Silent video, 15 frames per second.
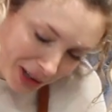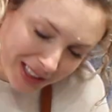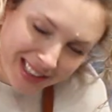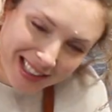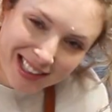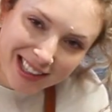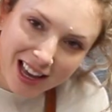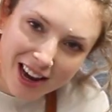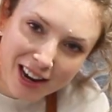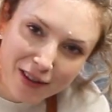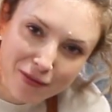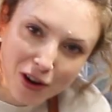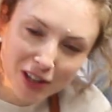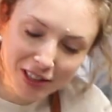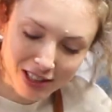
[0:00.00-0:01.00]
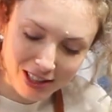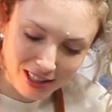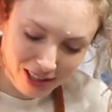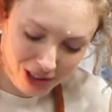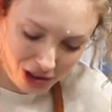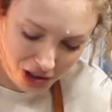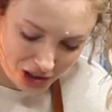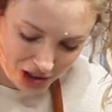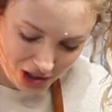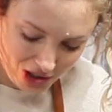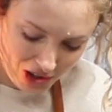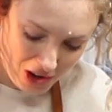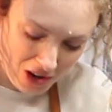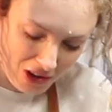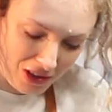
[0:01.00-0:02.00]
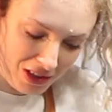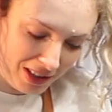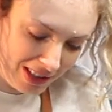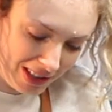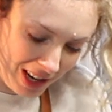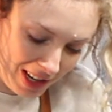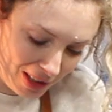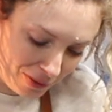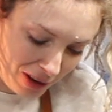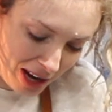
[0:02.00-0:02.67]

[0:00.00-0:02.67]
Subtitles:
a slight advantage on the size of